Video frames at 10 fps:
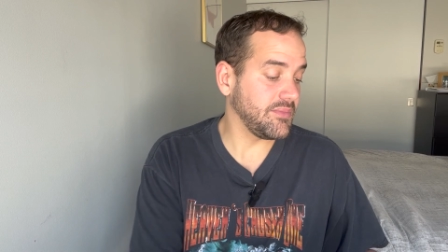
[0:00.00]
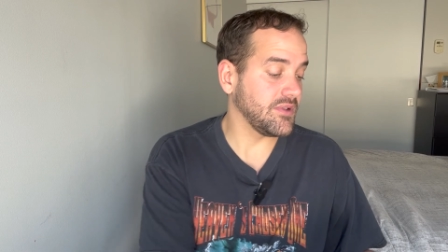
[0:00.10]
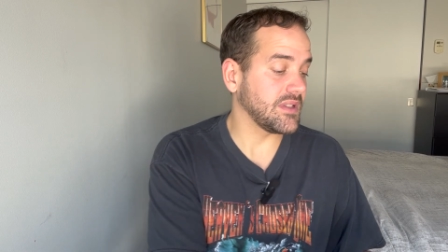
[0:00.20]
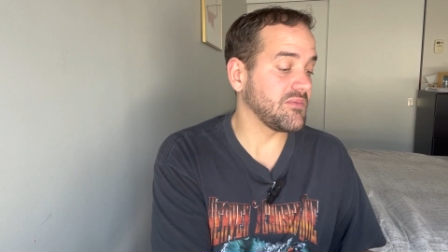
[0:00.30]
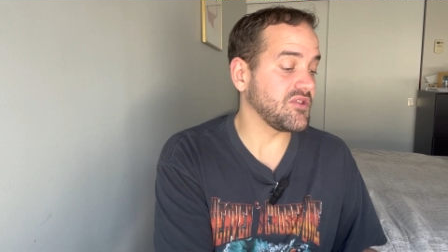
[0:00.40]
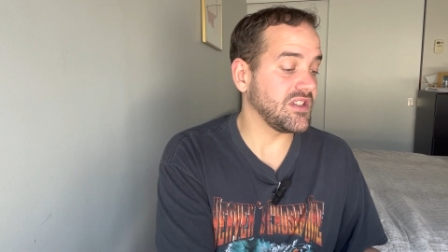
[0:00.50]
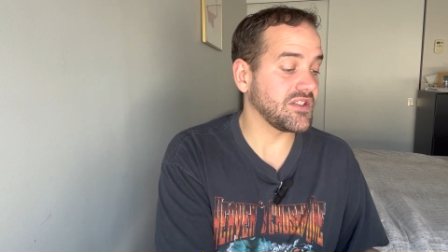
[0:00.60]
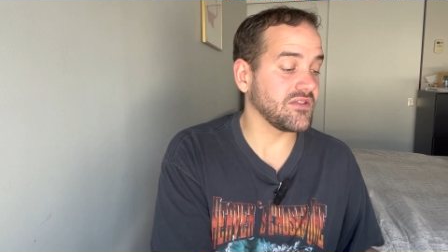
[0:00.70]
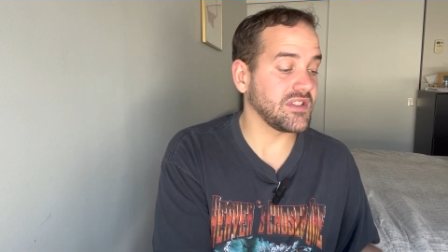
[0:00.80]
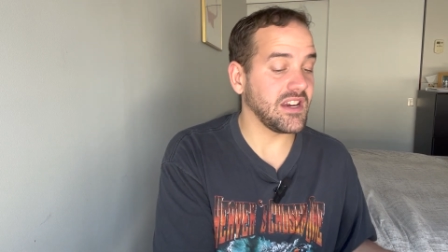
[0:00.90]
pull some
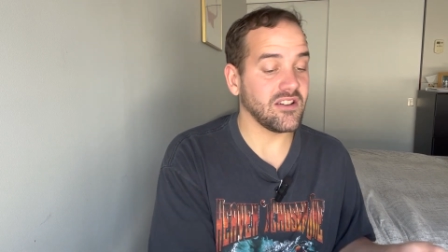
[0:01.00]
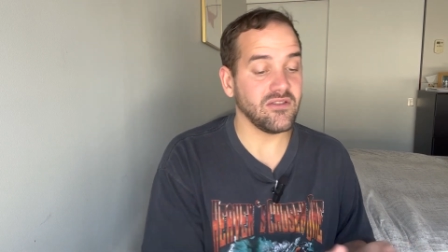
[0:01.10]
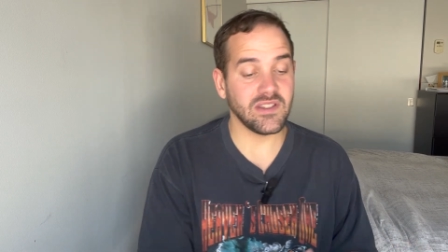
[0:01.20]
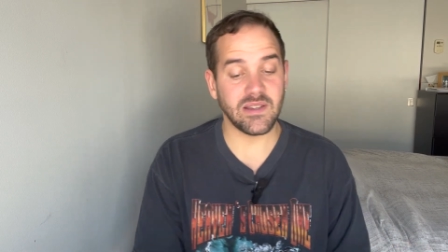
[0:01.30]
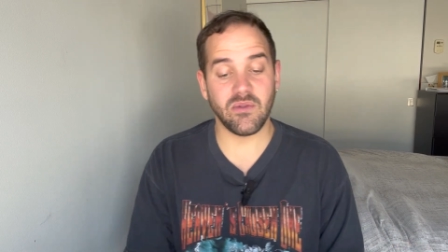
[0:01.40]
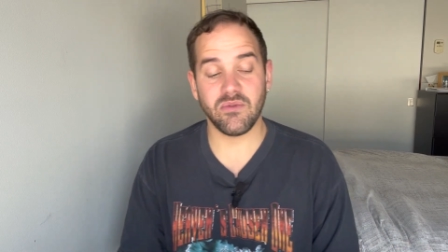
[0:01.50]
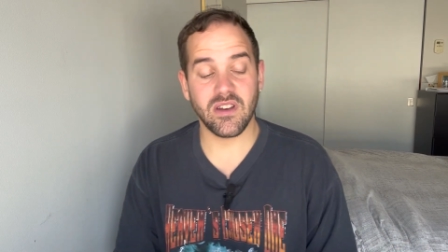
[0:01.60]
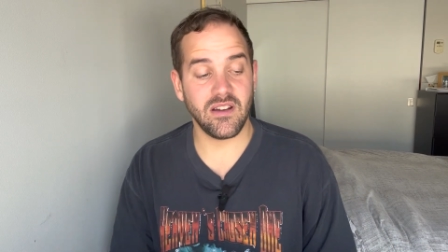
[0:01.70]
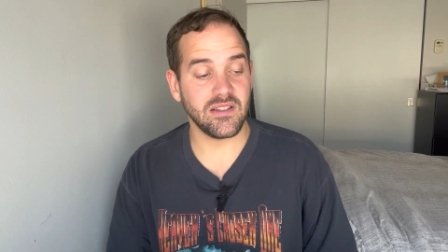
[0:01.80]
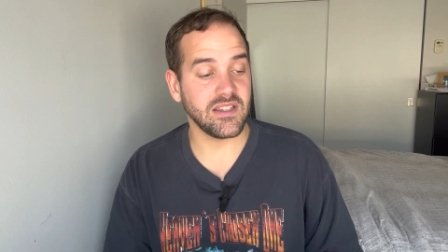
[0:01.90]
traditional tarot and see what we
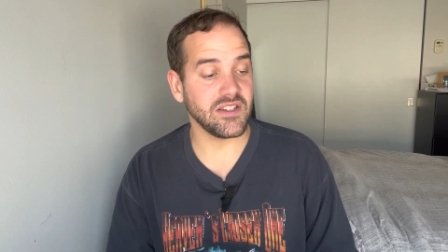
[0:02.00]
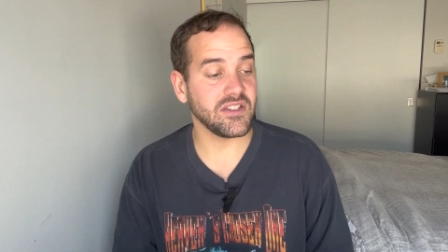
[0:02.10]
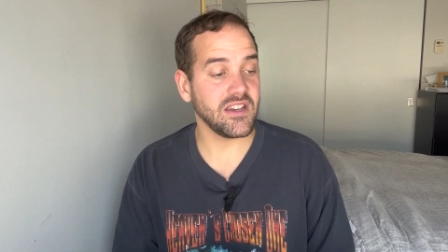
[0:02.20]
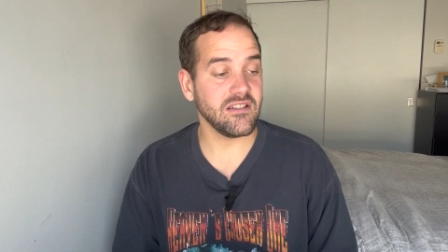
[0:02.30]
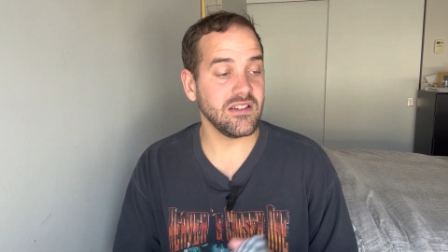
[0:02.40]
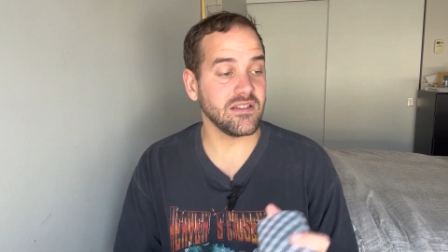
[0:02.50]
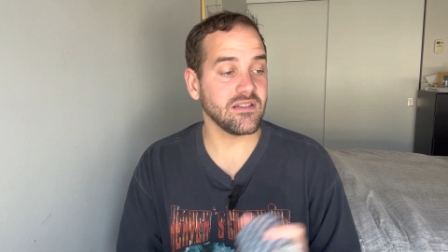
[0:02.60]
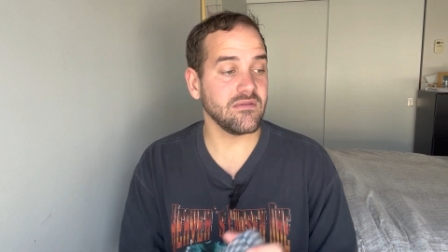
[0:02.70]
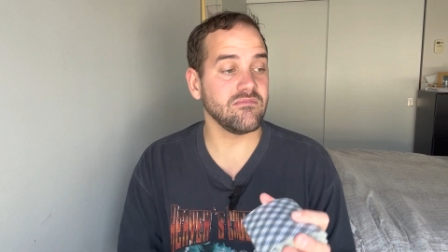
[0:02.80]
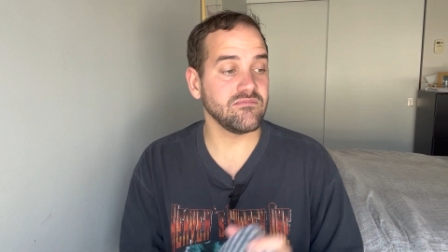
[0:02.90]
got, Sagittarius.